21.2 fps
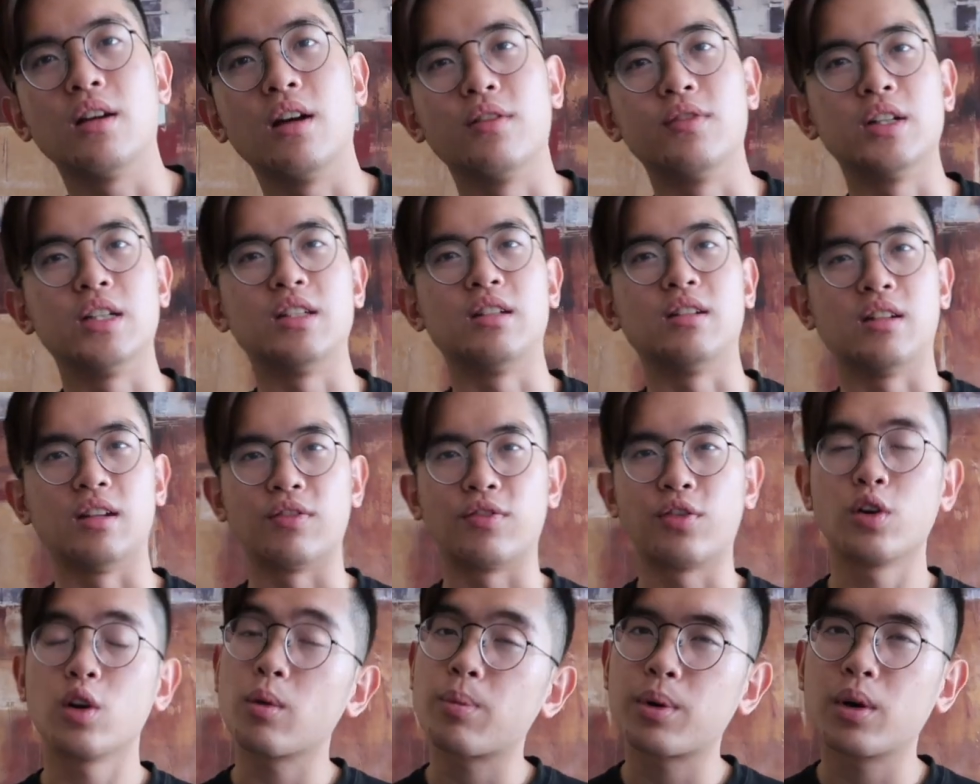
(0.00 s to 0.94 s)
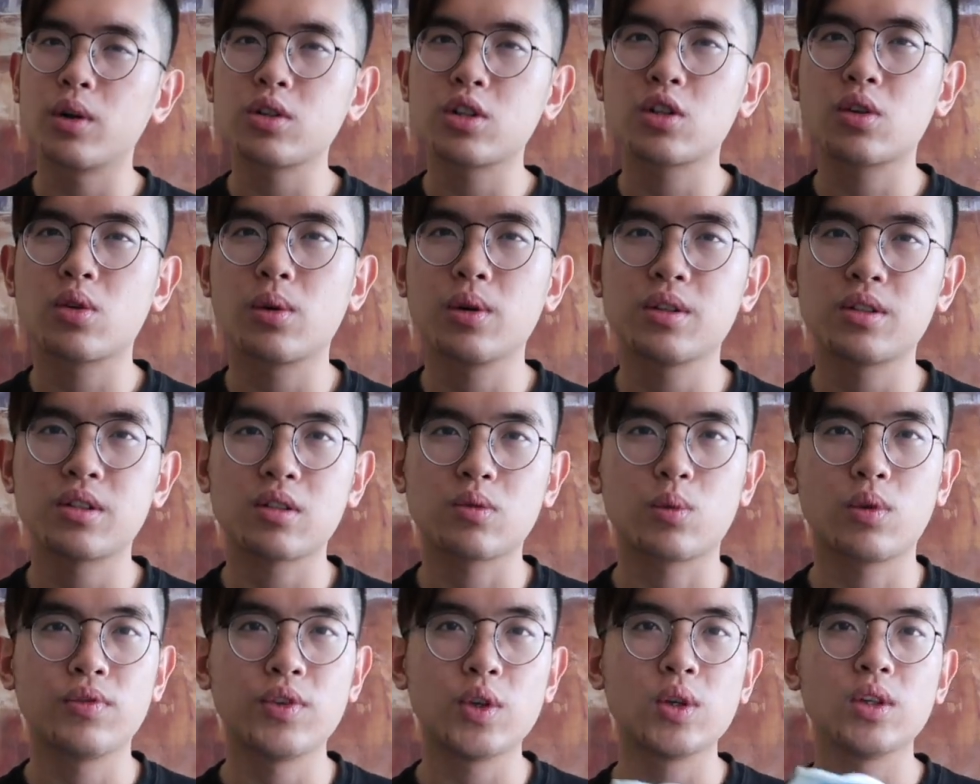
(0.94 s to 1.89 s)
of a different approach towards
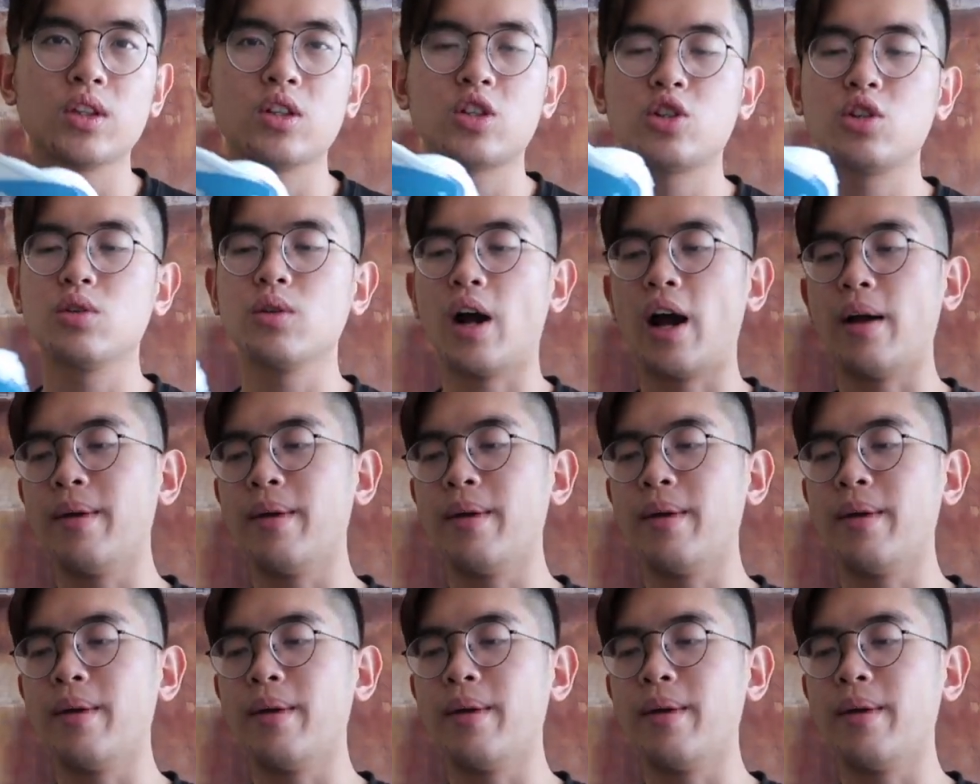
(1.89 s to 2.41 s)
reviewing the shoe.